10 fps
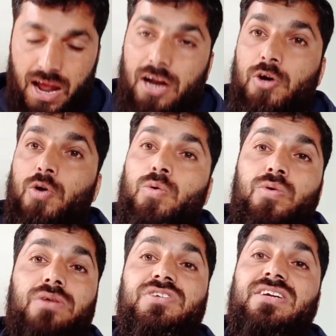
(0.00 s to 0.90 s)
and
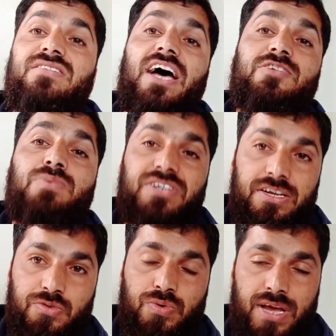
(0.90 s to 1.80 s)
do revisions as much
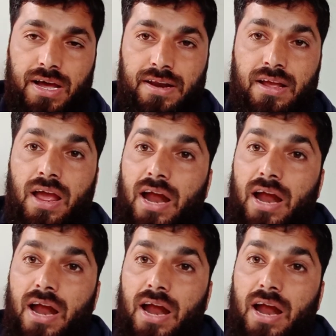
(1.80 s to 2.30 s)
as you can.